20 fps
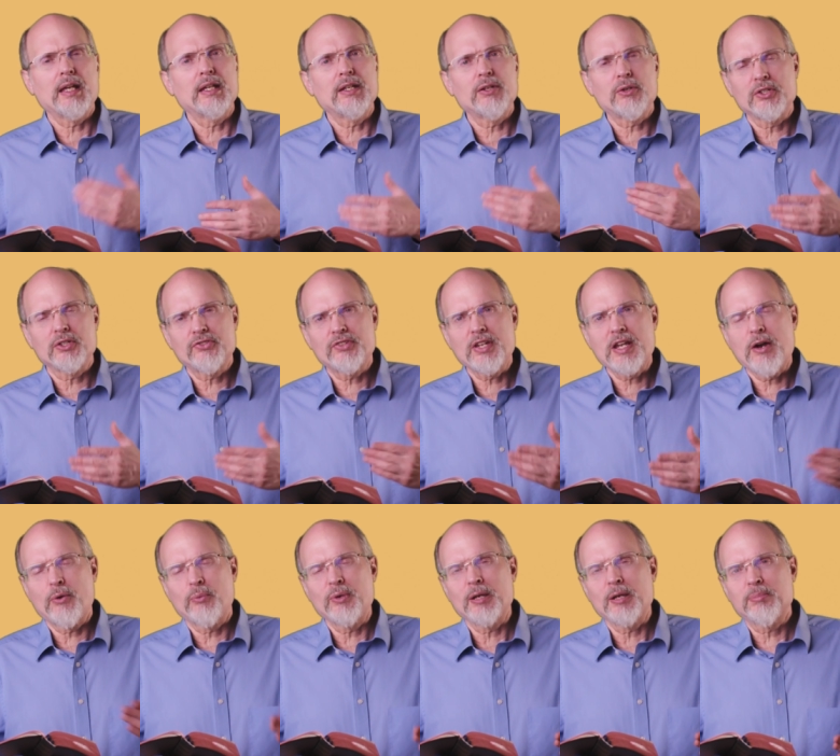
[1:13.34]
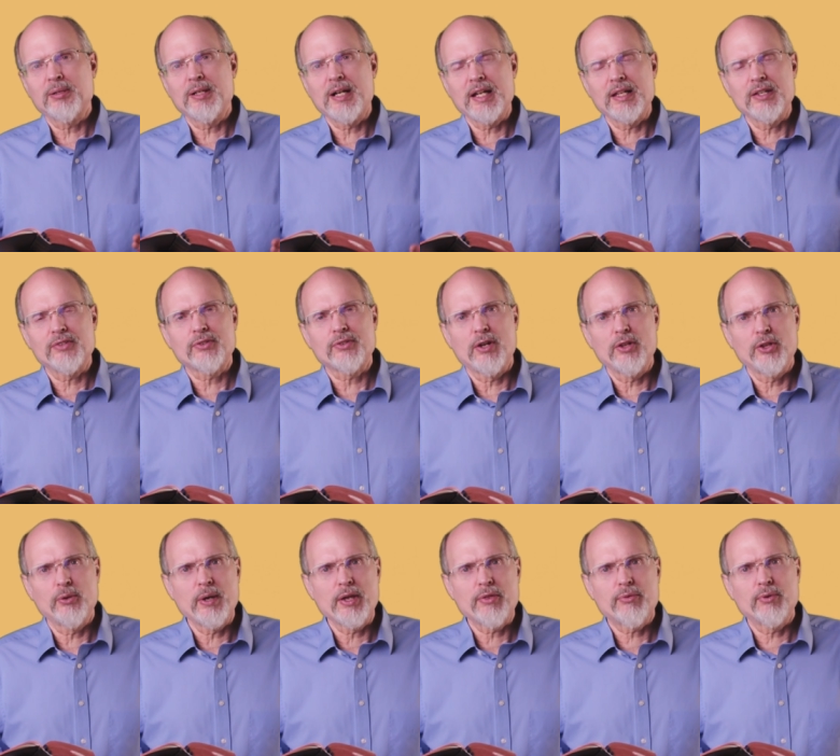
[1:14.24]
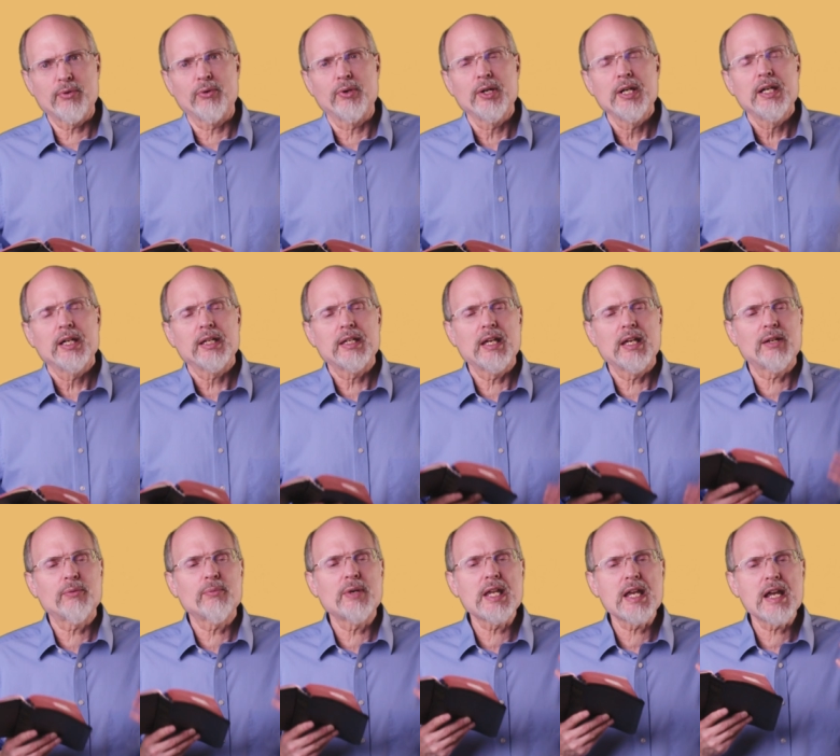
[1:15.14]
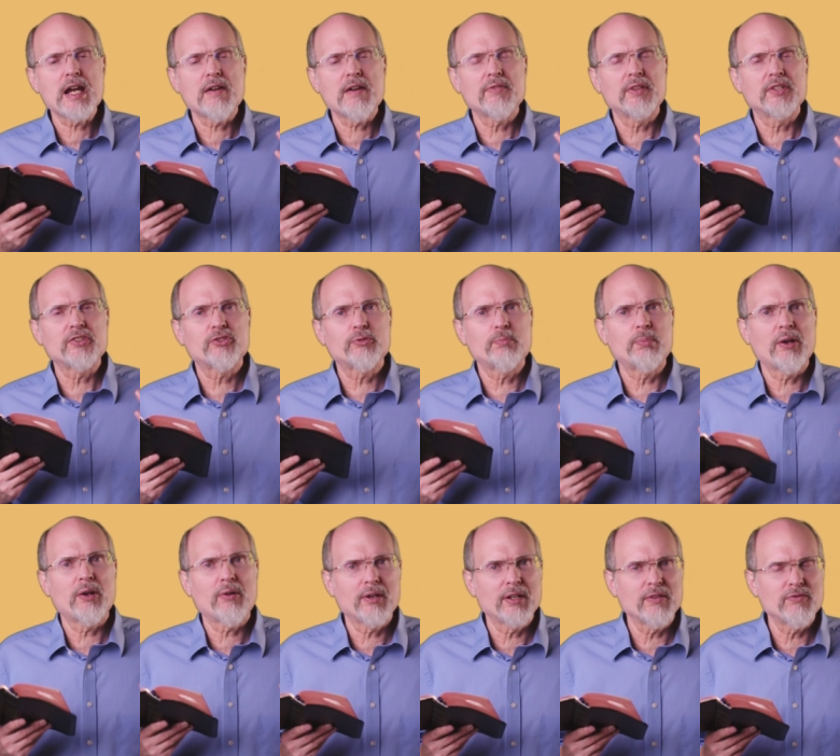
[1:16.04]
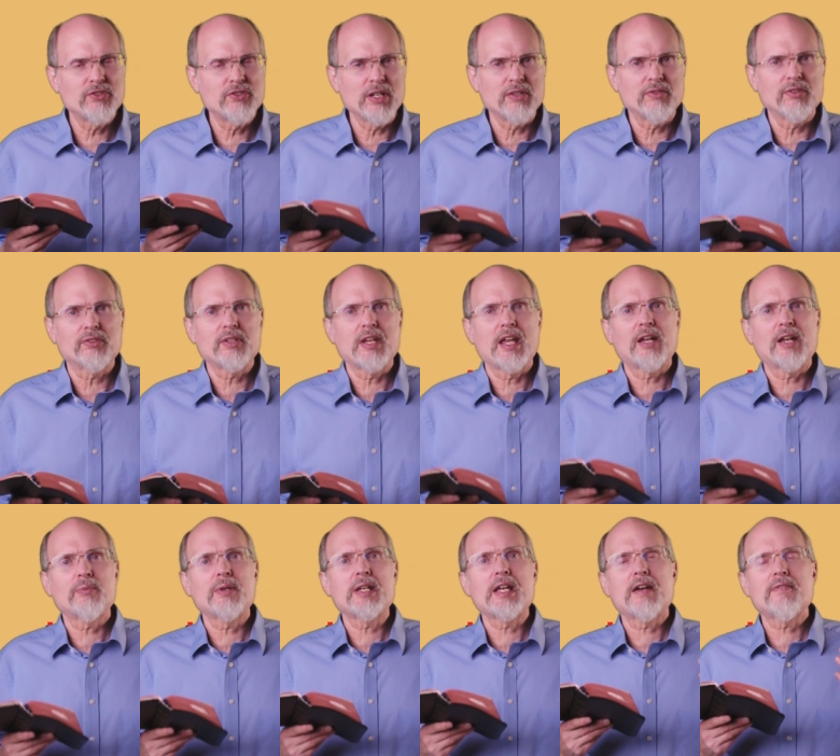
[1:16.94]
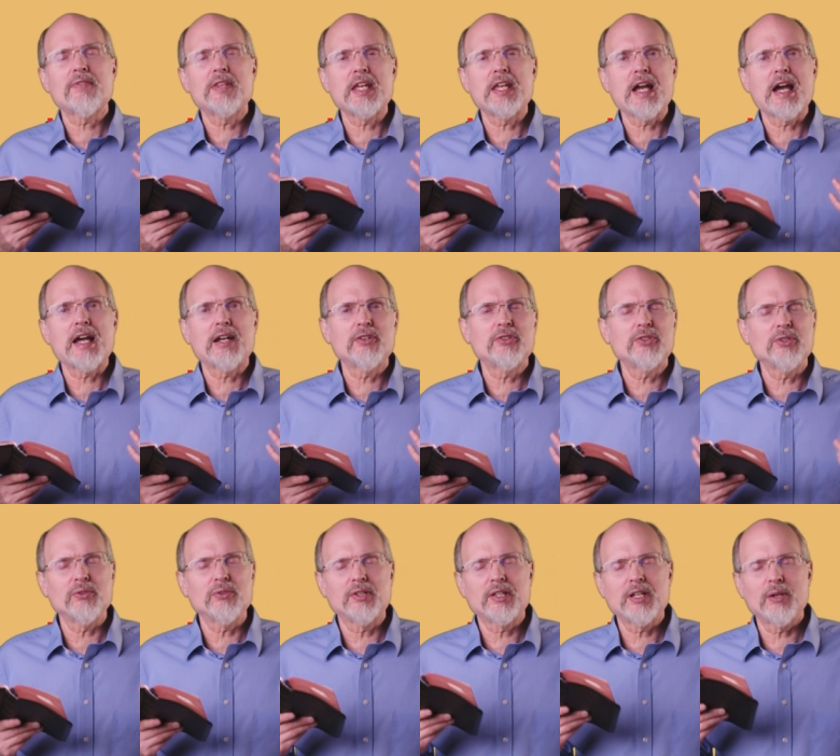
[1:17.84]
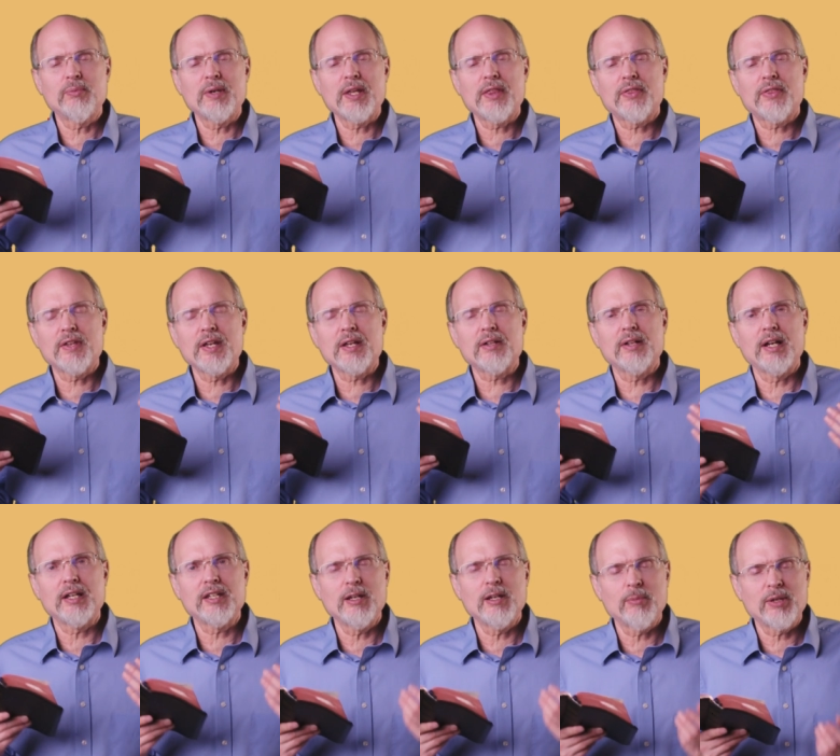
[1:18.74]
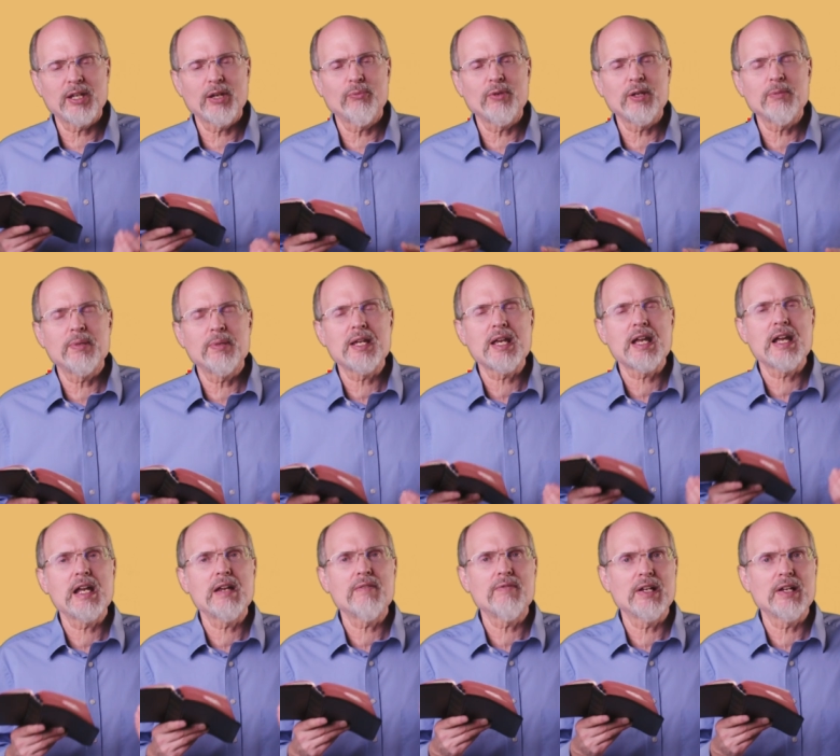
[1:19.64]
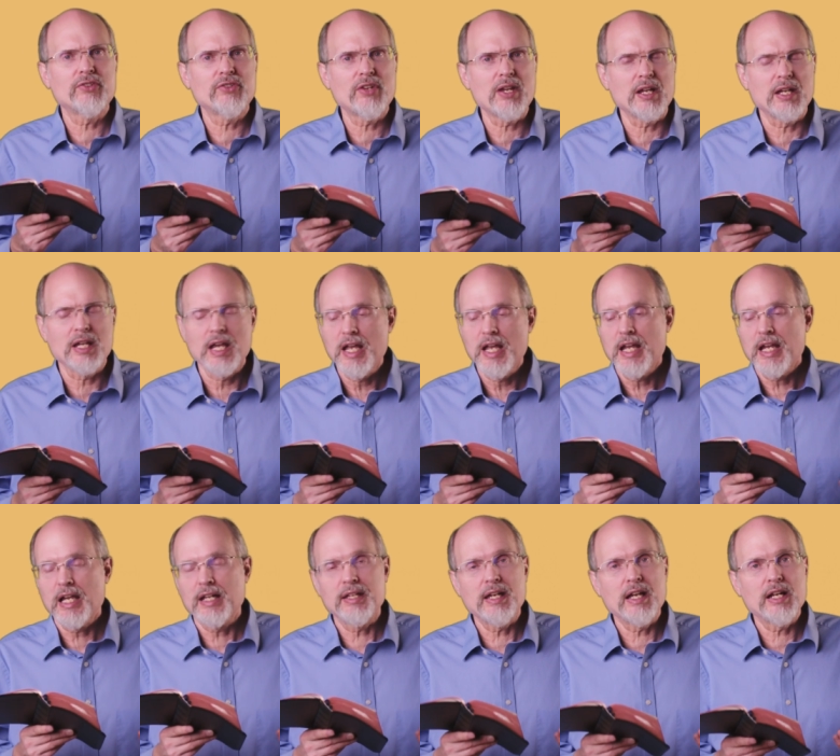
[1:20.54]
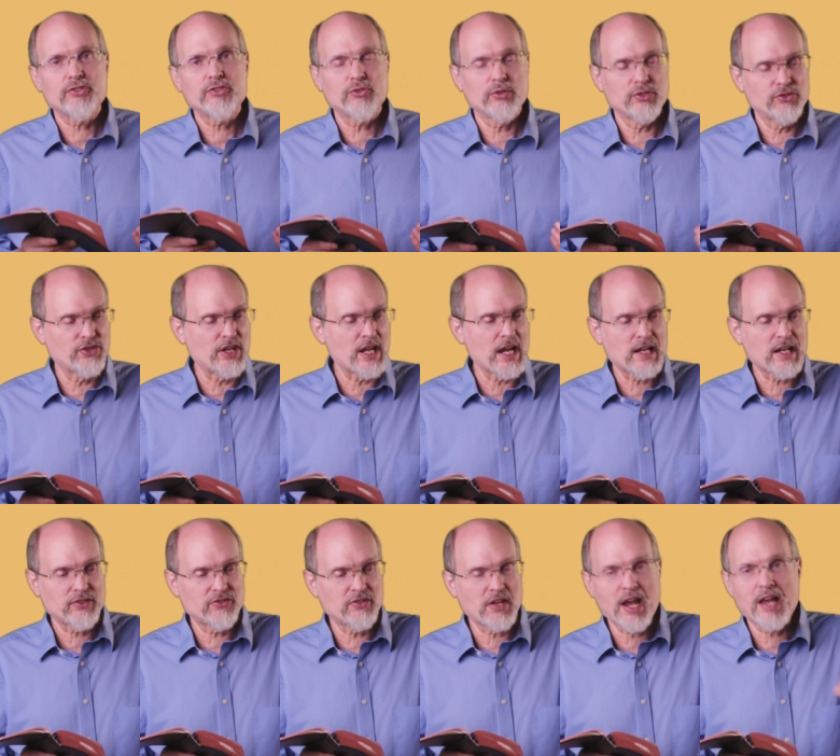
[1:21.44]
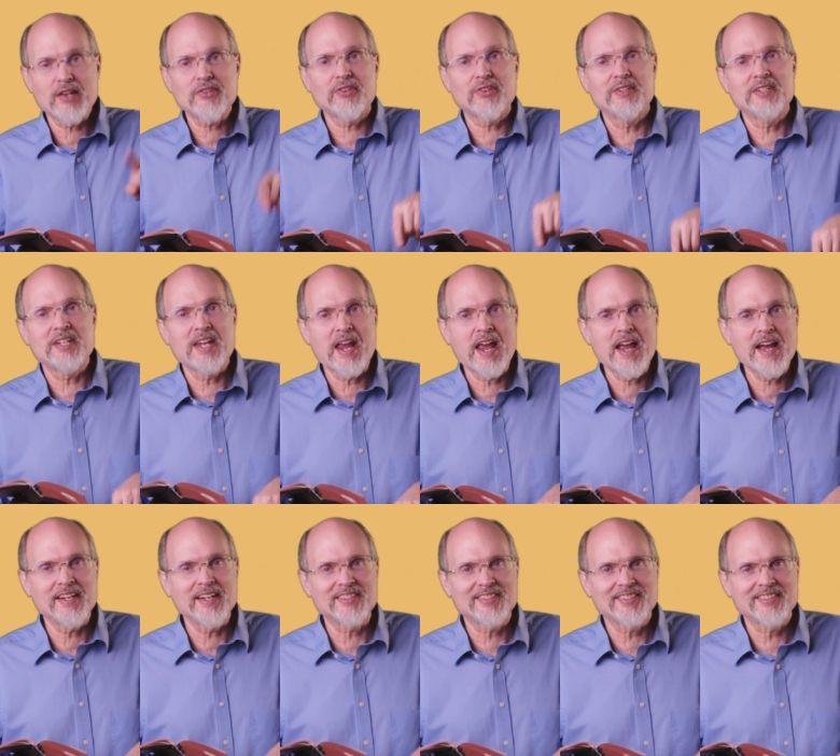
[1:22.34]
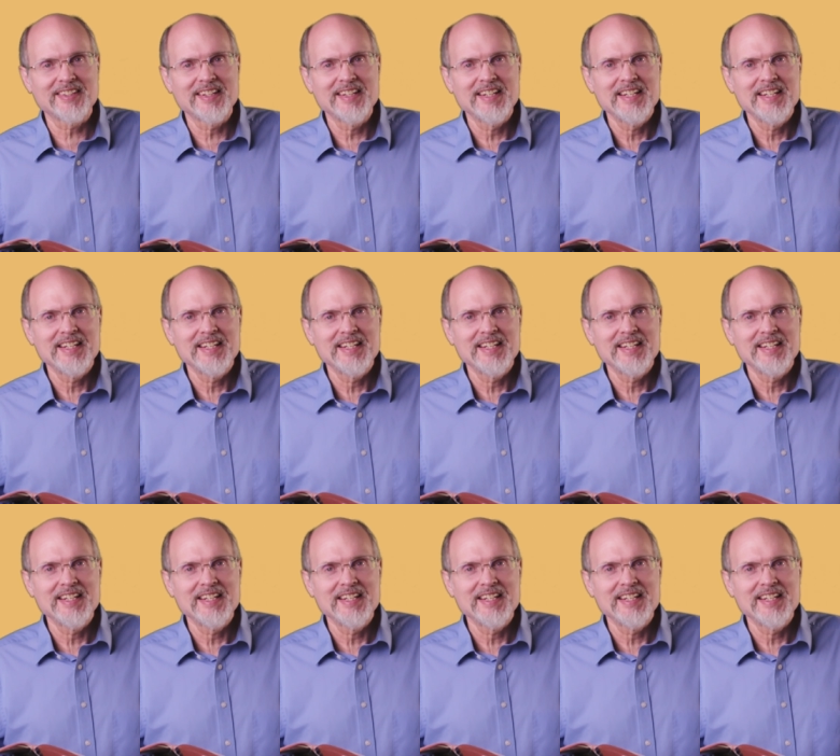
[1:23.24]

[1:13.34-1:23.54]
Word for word: You can see how we apply this all the way through. Can we have the spirit of Jesus? Can we have the attitude? Can we think like him? Can we behave as he? And the answer is yes, yes, and yes.